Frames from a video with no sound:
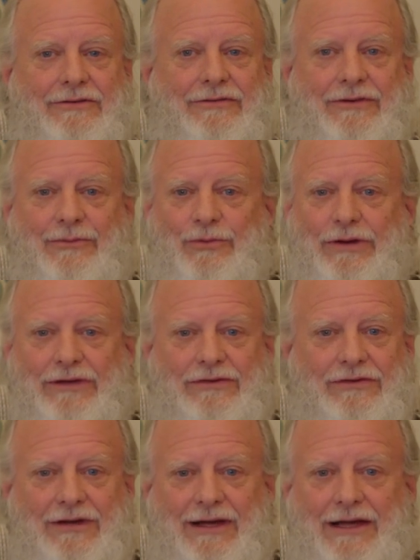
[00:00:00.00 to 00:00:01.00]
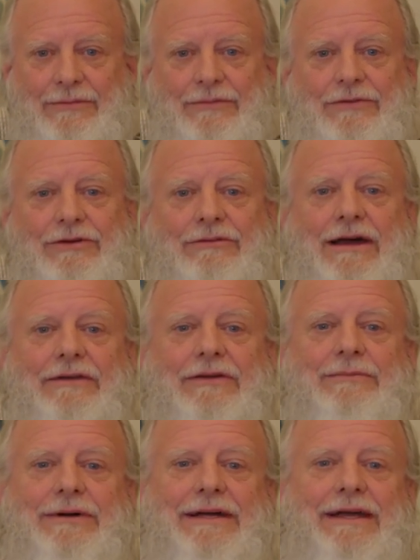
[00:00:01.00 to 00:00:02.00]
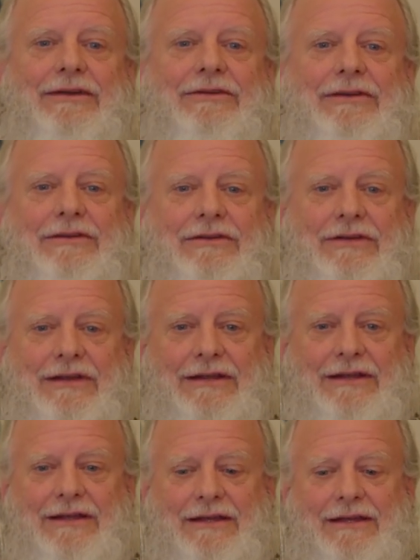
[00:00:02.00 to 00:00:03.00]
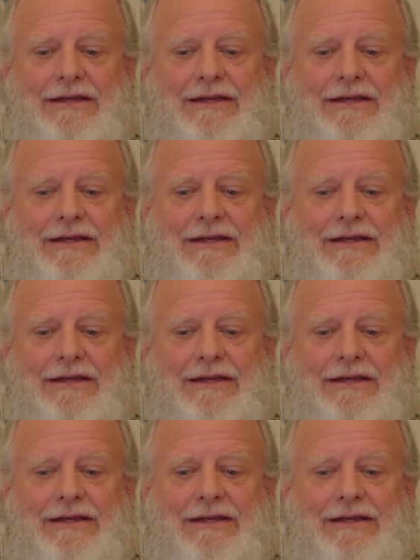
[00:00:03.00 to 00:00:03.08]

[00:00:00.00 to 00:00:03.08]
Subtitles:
from which I'm deriving my identity,